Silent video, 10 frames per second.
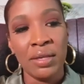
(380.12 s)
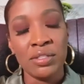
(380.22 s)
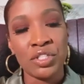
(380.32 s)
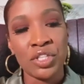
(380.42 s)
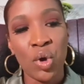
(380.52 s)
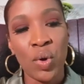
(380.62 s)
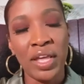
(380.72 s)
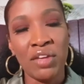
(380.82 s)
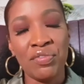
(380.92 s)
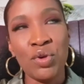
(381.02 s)
So
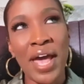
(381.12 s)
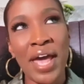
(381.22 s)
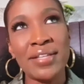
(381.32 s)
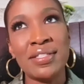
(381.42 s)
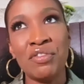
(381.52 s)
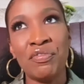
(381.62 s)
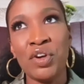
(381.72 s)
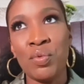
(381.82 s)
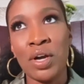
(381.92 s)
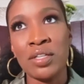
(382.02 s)
if you had a
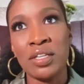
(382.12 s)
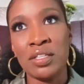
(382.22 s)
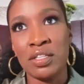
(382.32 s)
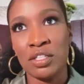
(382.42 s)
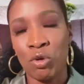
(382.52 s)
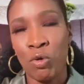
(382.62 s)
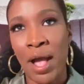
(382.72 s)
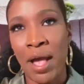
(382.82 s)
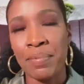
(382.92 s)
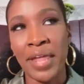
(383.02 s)
different word to
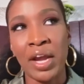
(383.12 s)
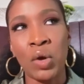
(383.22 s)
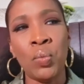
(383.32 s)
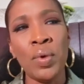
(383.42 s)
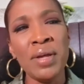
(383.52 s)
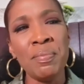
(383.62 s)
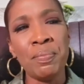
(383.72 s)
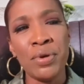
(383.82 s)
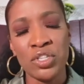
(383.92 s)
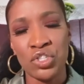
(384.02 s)
describe, like what
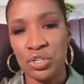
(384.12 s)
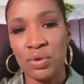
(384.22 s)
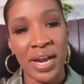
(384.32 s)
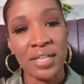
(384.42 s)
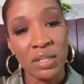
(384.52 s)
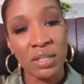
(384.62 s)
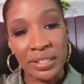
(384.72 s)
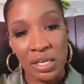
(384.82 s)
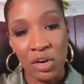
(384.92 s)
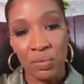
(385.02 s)
pushed you, and I
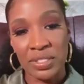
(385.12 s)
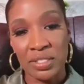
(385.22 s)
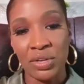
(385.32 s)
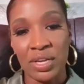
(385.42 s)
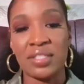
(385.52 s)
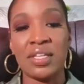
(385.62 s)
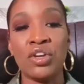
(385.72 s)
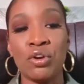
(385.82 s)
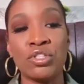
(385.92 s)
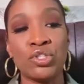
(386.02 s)
certainly hear resilience in
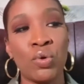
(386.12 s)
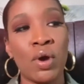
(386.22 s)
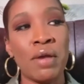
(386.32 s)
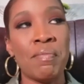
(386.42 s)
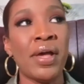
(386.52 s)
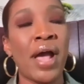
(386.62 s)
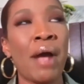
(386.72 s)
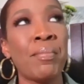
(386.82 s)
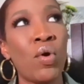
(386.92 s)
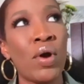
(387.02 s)
your story, but
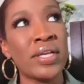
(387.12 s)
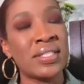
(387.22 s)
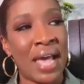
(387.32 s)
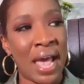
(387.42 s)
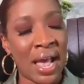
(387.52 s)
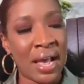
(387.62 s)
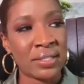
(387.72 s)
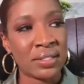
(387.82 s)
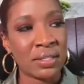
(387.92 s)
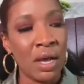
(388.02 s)
I'm going to
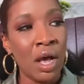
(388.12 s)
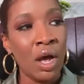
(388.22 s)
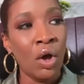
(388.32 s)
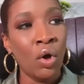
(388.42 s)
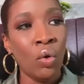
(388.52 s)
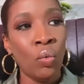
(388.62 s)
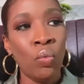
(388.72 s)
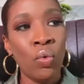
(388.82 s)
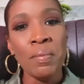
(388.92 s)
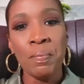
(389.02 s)
ask,
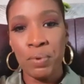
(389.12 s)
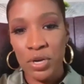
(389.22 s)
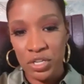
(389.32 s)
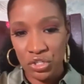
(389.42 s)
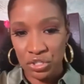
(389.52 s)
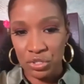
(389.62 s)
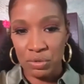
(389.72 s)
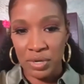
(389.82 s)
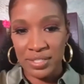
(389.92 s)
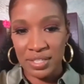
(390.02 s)
what pushed you?
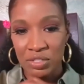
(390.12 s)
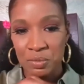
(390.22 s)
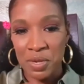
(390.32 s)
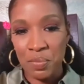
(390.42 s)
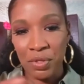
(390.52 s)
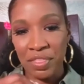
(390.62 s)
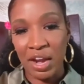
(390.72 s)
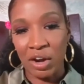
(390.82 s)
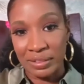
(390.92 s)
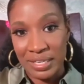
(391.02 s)
Because there's people
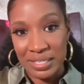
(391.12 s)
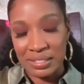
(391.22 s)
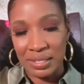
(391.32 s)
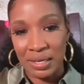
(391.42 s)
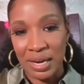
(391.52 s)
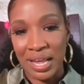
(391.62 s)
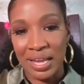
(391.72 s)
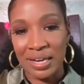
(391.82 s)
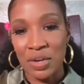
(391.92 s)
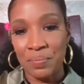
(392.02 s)
that listen,
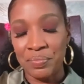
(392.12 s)
and